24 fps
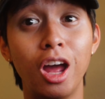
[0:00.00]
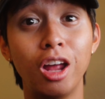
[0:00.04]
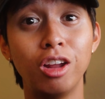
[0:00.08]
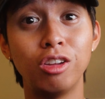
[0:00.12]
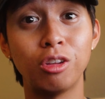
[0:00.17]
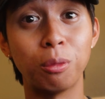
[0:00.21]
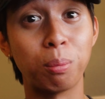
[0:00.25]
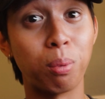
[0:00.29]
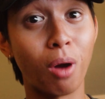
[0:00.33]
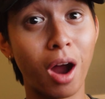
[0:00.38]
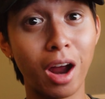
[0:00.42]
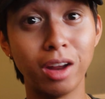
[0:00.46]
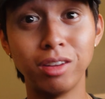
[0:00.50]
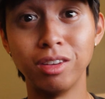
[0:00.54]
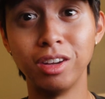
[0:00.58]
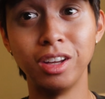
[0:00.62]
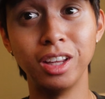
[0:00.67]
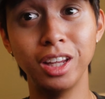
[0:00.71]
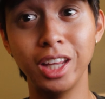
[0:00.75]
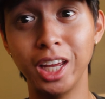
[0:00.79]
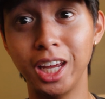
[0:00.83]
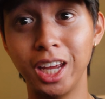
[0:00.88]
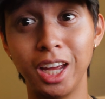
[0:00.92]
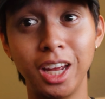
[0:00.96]

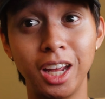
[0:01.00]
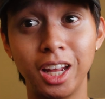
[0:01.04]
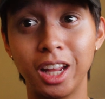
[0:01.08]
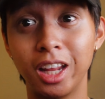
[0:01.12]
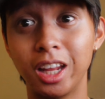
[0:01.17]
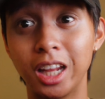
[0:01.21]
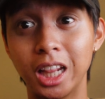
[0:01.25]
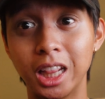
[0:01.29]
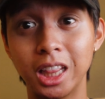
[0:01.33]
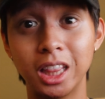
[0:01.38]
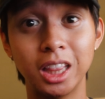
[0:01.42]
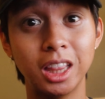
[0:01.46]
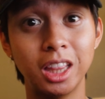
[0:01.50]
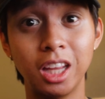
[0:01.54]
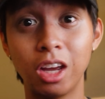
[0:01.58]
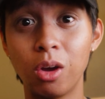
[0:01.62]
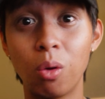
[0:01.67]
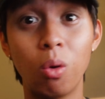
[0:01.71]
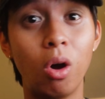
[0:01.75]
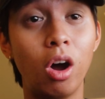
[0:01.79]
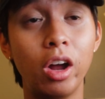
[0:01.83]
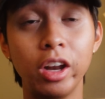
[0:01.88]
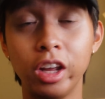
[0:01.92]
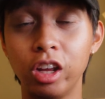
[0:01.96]
surprisingly, the
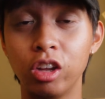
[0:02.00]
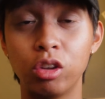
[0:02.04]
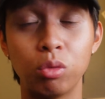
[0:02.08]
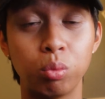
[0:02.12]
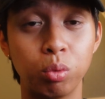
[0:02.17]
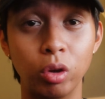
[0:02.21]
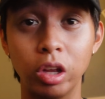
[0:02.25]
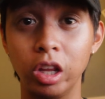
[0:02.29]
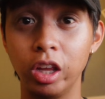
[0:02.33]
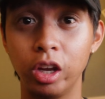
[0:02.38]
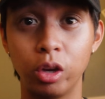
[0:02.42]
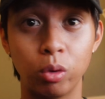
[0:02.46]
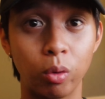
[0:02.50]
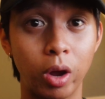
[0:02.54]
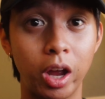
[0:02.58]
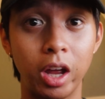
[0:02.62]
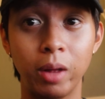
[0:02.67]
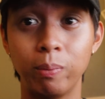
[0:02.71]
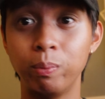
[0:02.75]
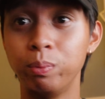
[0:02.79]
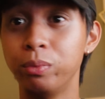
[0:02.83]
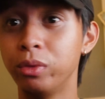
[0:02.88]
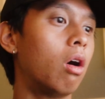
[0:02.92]
quality is really great.